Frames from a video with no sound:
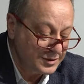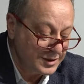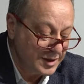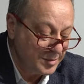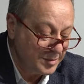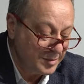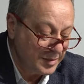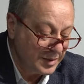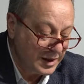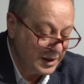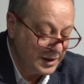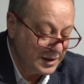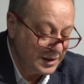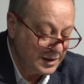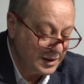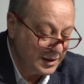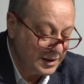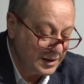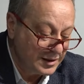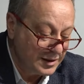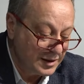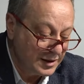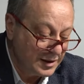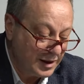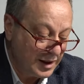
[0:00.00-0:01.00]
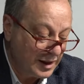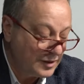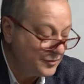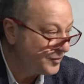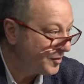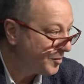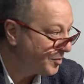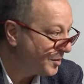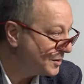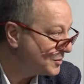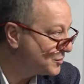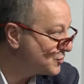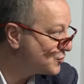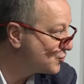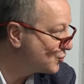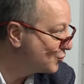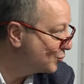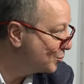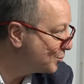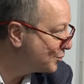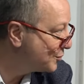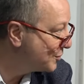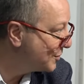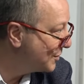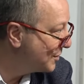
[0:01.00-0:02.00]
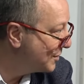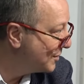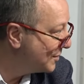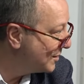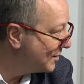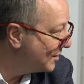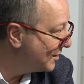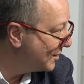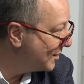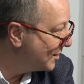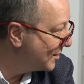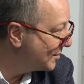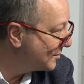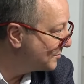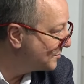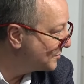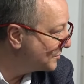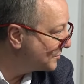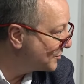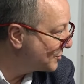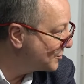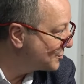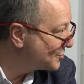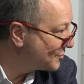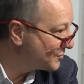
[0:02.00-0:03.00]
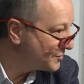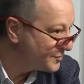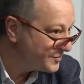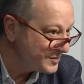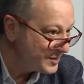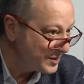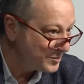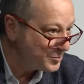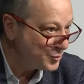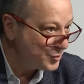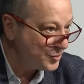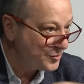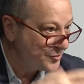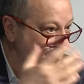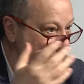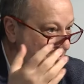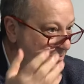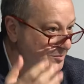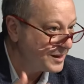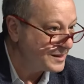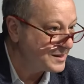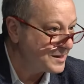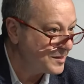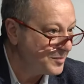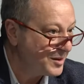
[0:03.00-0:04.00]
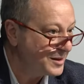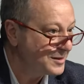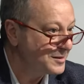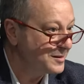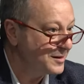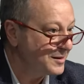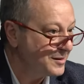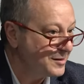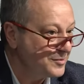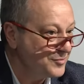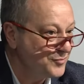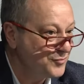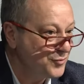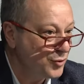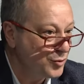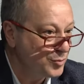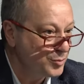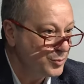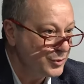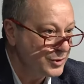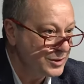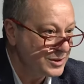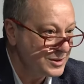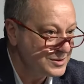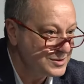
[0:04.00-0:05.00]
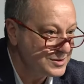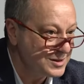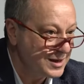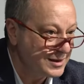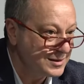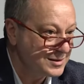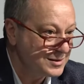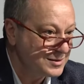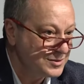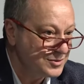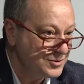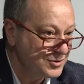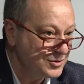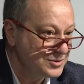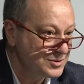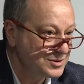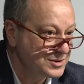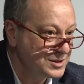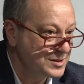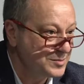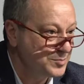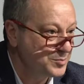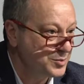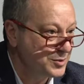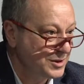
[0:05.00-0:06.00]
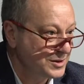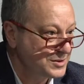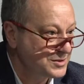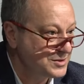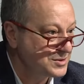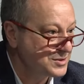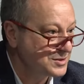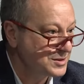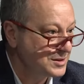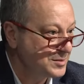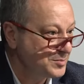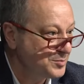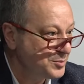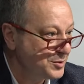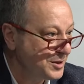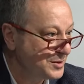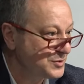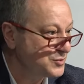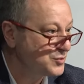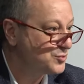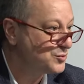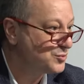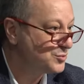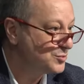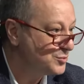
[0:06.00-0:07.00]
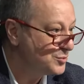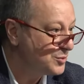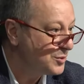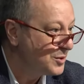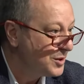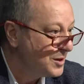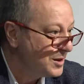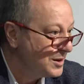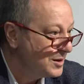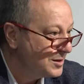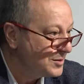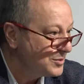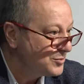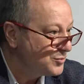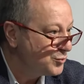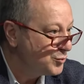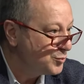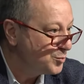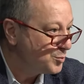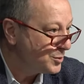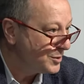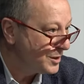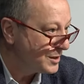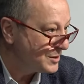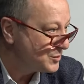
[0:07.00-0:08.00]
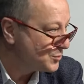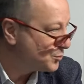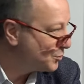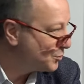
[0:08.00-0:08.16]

them alphabet soup, because of number of mathematical formulas like 3 + 3 + 2, 2 + 1,